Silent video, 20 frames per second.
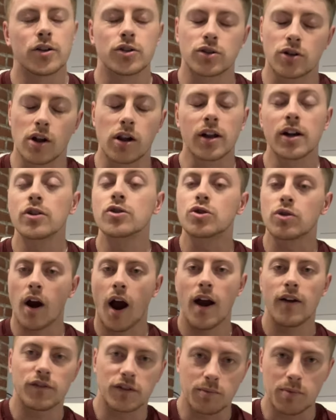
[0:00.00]
clear
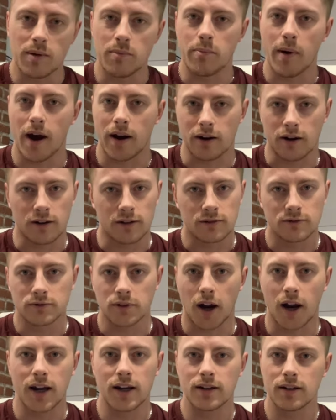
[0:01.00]
drive to be better,
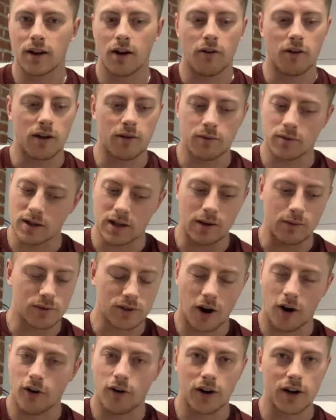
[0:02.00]
right? You know, he he was
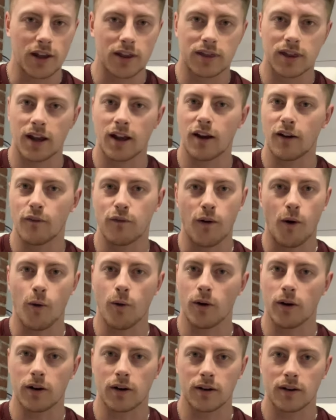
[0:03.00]
already thinking
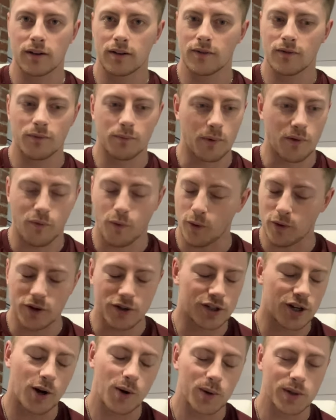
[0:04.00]
forward before the
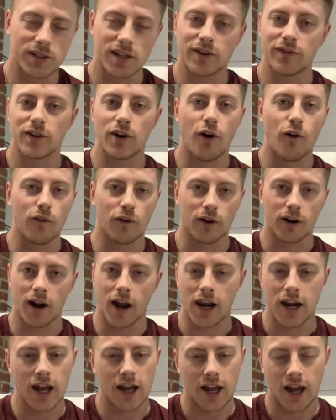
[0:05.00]
show was even over,
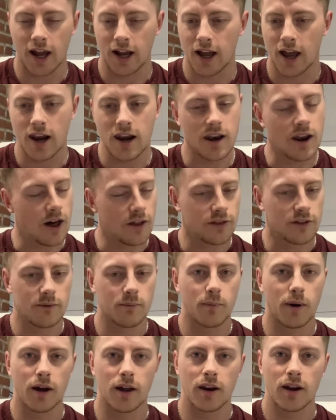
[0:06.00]
and I, I got nothing
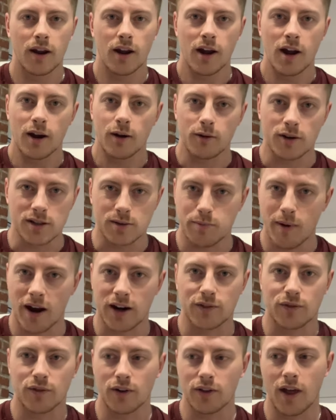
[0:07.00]
but
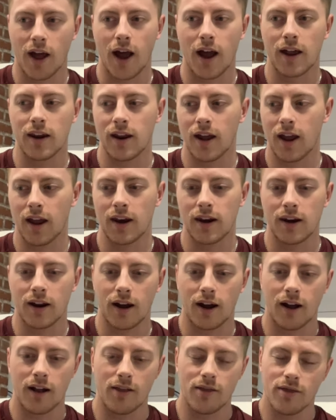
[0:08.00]
respect for that, and
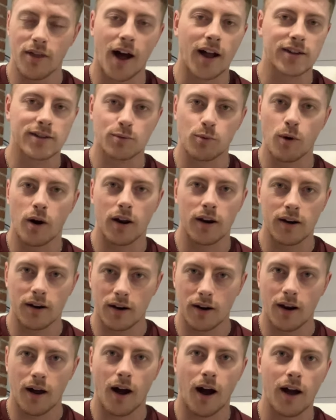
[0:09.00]
uh, that's what
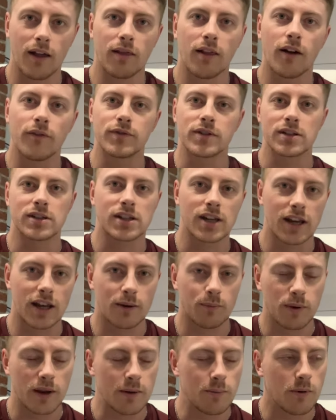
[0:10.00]
I love to see
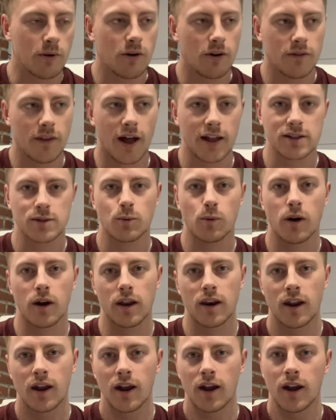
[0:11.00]
in people, and that's
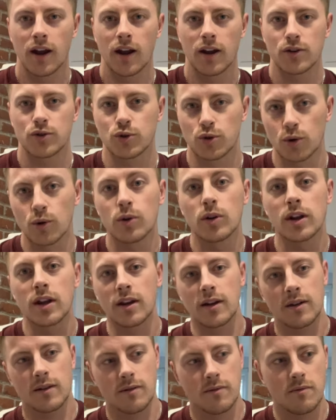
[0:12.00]
what
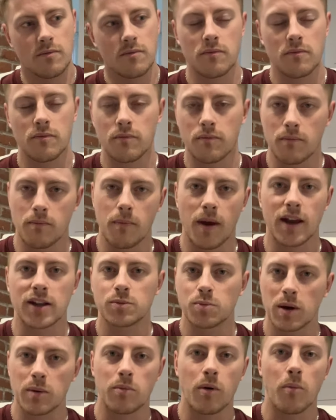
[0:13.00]
truly makes
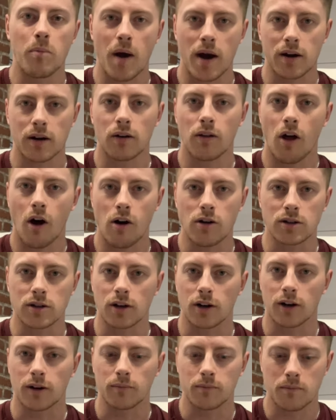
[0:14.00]
people better long
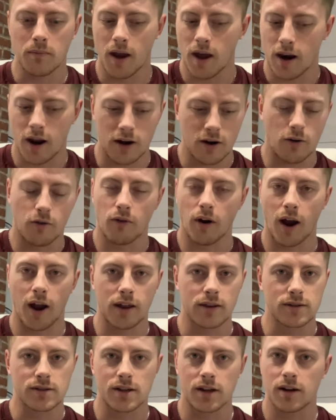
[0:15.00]
term. And I know
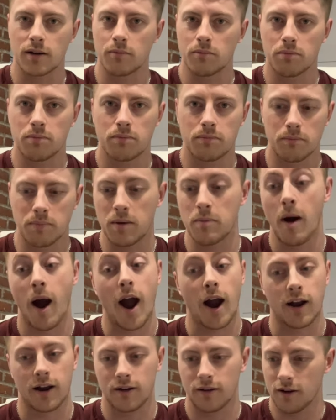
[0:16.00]
Ryan's gonna be
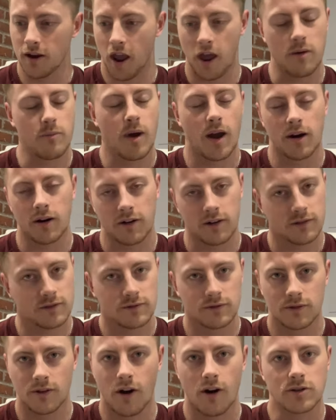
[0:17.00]
back and better
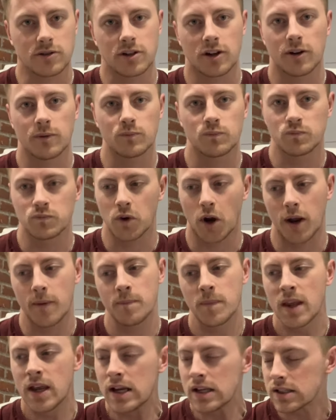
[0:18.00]
long term, right?
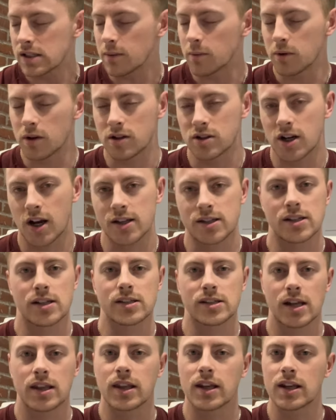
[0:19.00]
Similar to
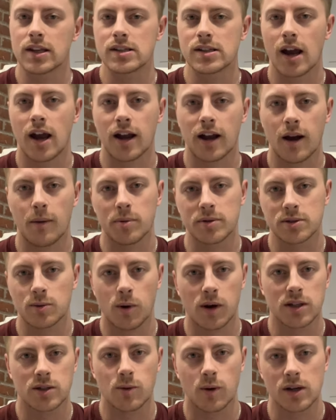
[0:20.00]
Justice, I think he's eyeing up a
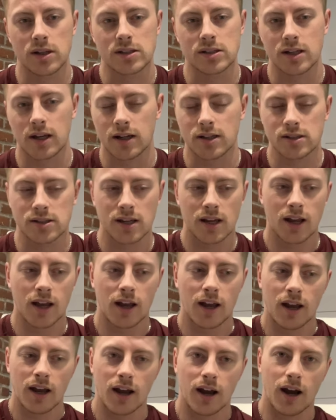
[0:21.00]
2026
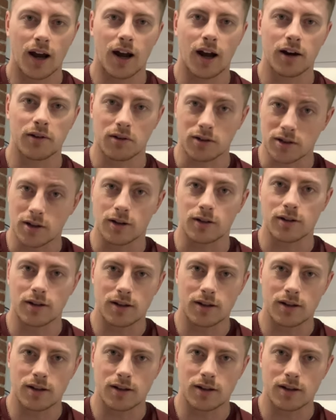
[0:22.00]
uh, return to